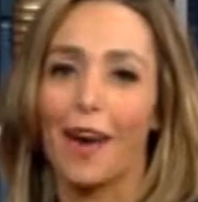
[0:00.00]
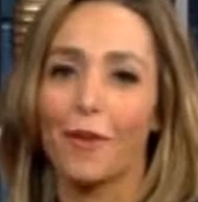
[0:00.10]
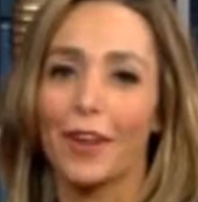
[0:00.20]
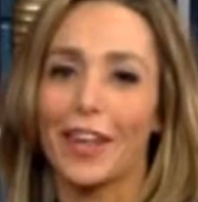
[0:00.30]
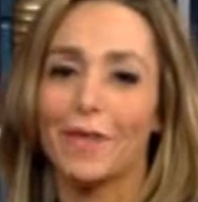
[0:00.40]

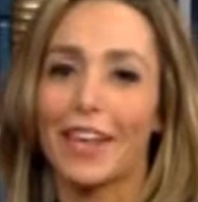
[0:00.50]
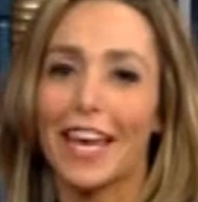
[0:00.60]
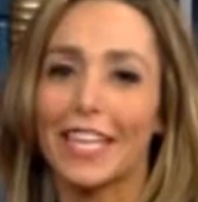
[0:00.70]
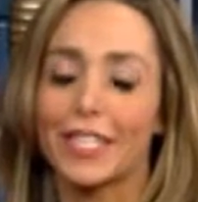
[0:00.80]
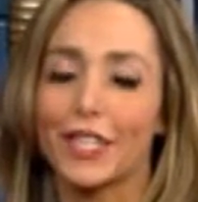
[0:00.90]
Wouldn't it be
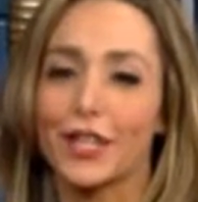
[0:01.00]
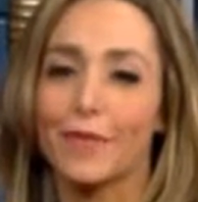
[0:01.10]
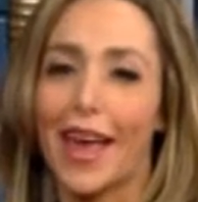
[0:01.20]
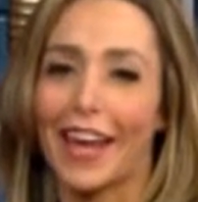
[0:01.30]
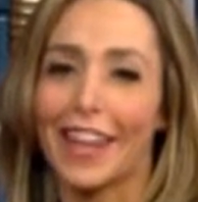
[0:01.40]
nice to
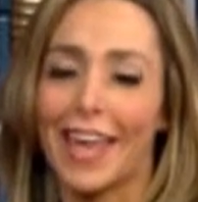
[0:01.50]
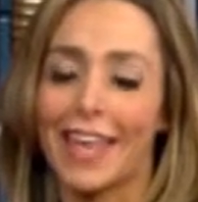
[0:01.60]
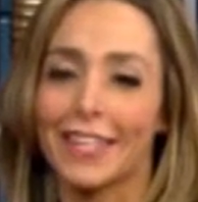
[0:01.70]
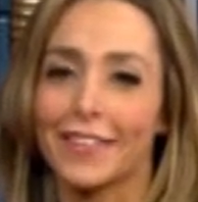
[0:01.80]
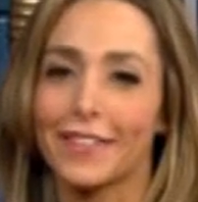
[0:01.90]
turn back the
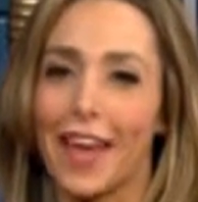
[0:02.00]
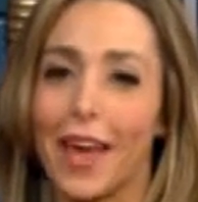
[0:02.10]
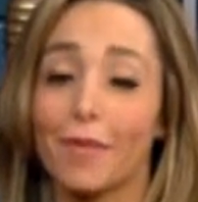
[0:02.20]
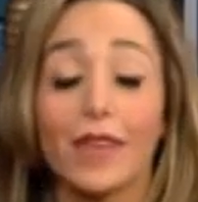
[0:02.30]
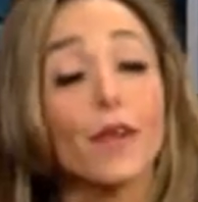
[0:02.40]
hands of
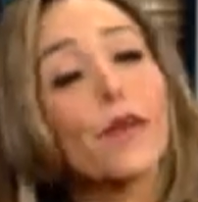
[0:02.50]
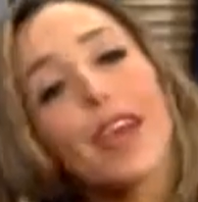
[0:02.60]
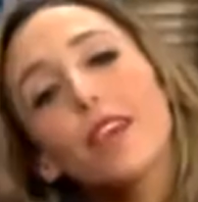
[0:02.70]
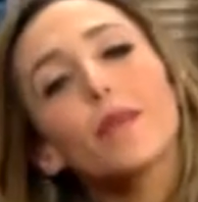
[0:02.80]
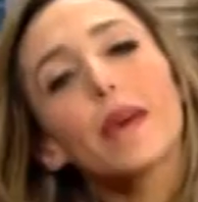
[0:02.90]
time? In a
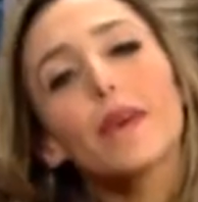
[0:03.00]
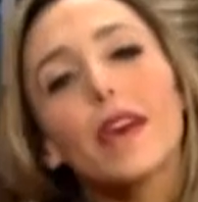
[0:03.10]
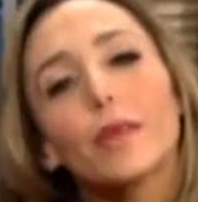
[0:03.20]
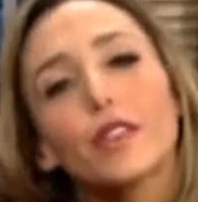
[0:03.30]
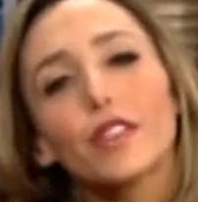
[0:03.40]
way, you may be
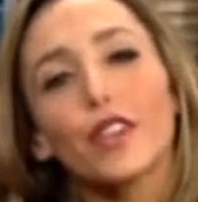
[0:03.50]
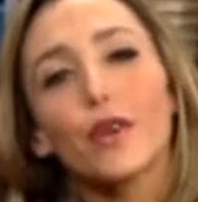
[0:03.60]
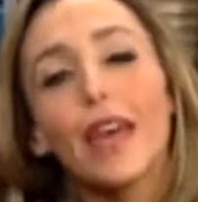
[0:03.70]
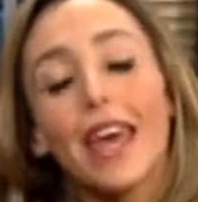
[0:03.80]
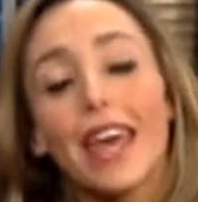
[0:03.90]
able
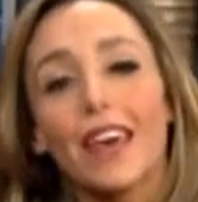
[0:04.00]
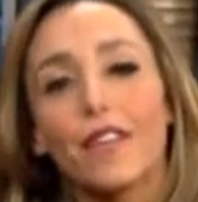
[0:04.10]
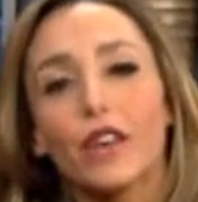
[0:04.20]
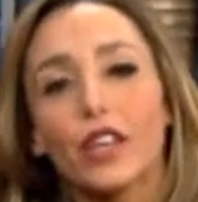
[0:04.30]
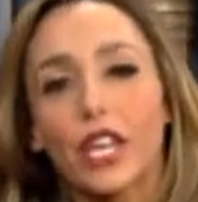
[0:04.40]
to.
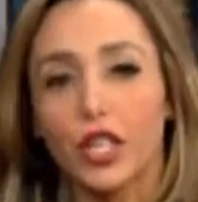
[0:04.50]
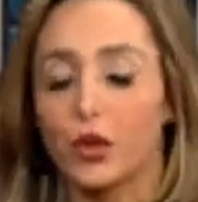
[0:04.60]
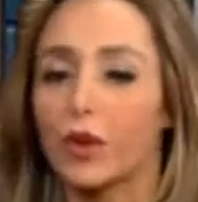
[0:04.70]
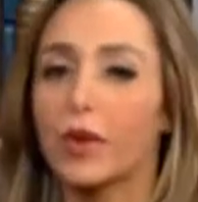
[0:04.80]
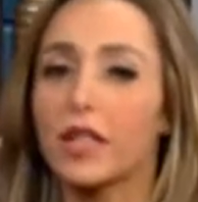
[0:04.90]
If you're looking
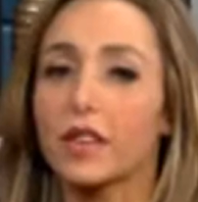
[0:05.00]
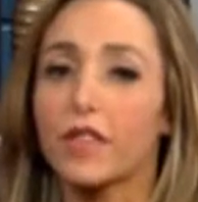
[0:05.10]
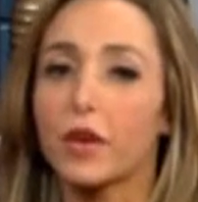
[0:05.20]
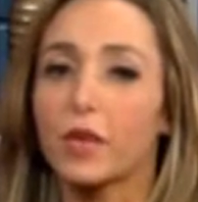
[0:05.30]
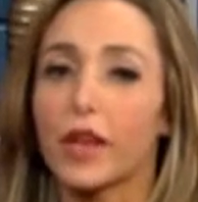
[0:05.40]
to erase a
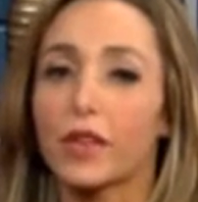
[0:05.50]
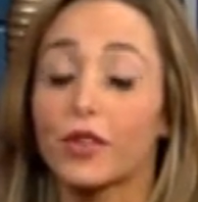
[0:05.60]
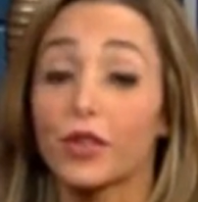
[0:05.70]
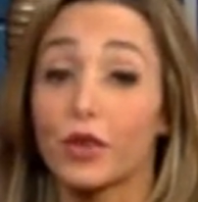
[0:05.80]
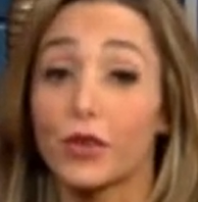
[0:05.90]
few
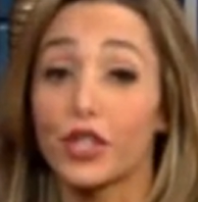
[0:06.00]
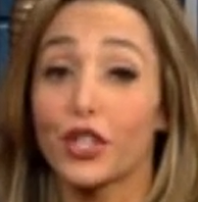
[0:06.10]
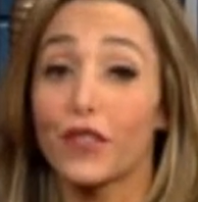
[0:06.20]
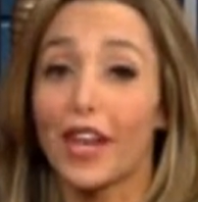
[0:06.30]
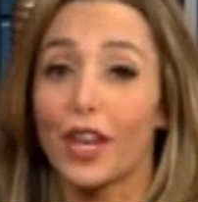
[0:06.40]
wrinkles or
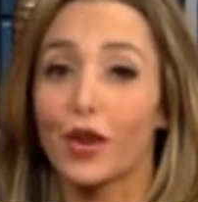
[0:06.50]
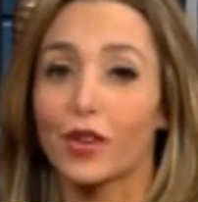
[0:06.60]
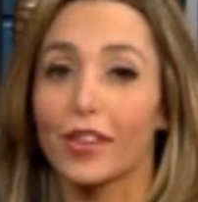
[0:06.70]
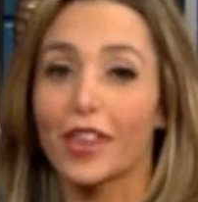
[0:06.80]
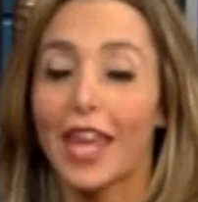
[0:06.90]
rejuvenate
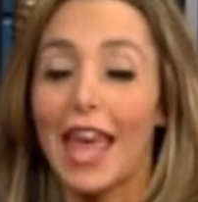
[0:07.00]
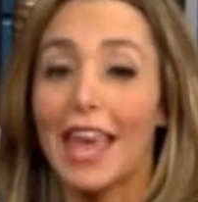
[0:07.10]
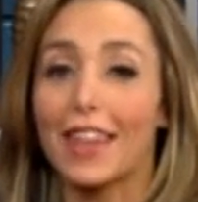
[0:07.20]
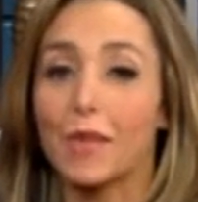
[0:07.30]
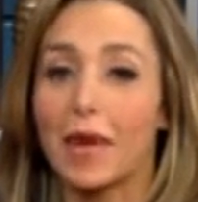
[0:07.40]
your look,
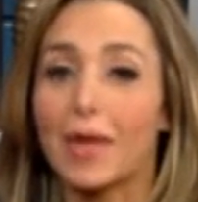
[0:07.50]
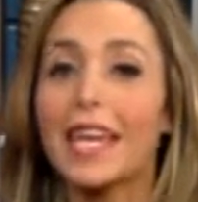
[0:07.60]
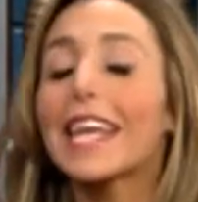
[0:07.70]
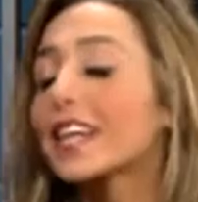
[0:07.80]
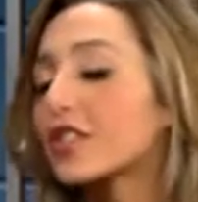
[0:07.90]
there may
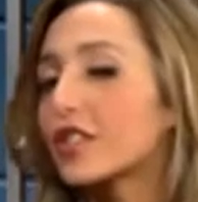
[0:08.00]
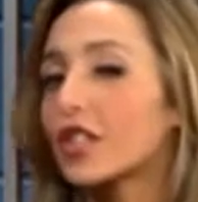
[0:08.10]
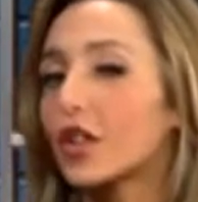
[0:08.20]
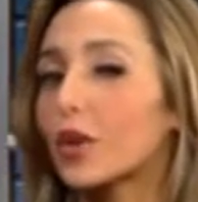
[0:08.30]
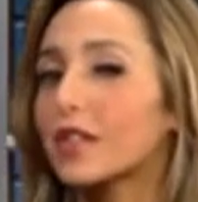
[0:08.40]
be an answer
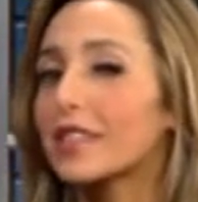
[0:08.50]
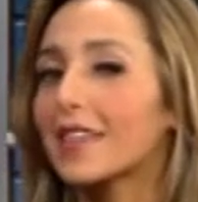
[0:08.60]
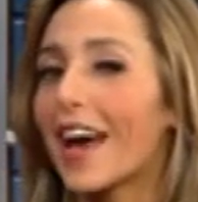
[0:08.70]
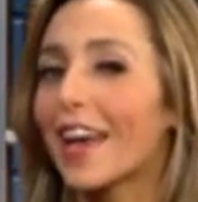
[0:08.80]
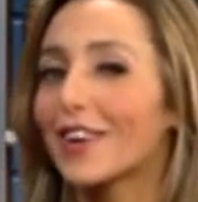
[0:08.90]
to your
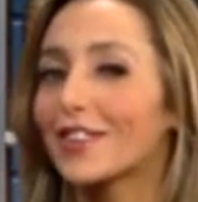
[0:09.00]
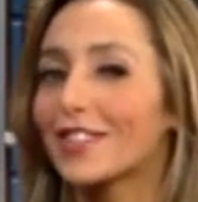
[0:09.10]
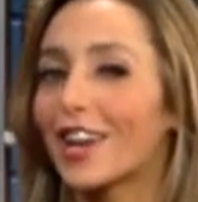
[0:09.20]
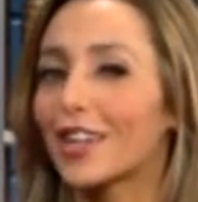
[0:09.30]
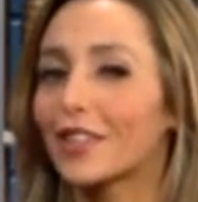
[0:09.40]

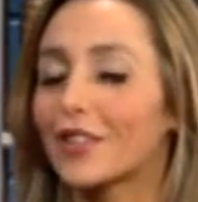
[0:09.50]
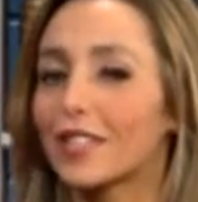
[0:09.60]
desires. Dr.